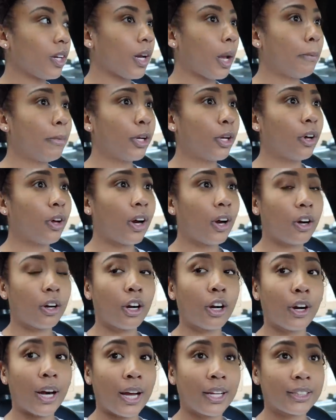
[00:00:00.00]
gonna go to
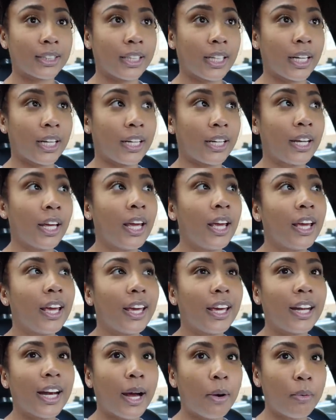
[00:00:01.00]
her house and get it.
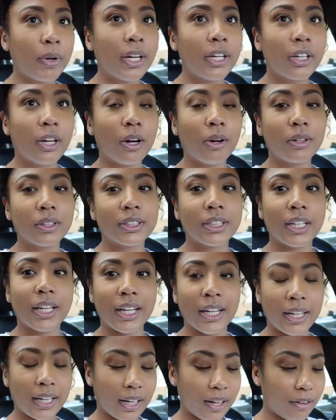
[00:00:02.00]
And I want to know, did
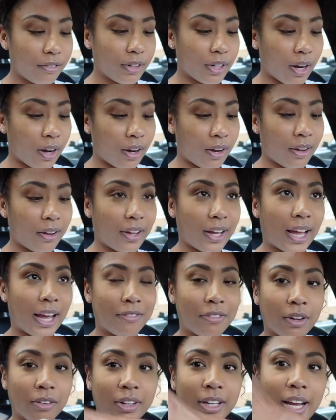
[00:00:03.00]
any of y'all
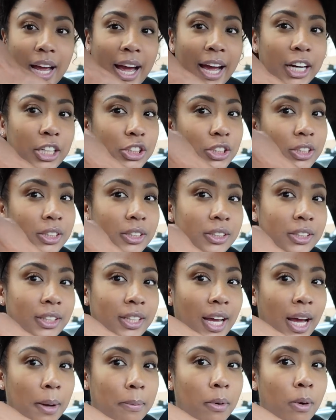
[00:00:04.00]
have a reaction to
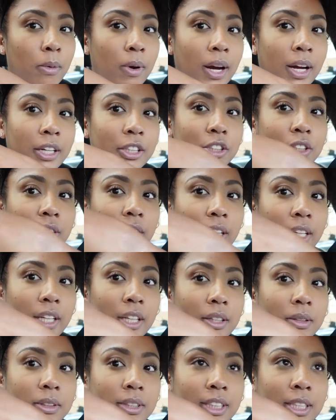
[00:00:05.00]
the Apple Watch? Like,
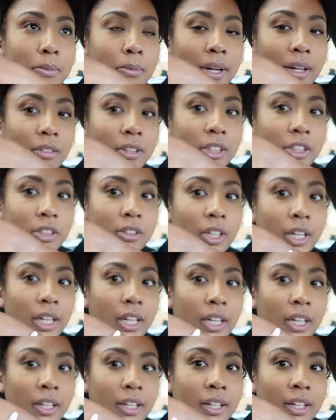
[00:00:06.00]
see my wrist right
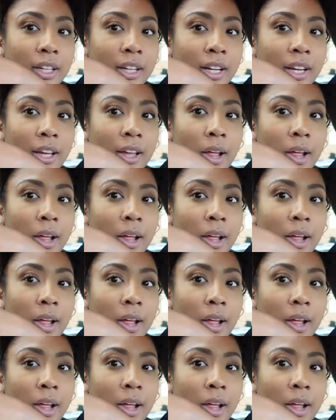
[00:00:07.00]
here?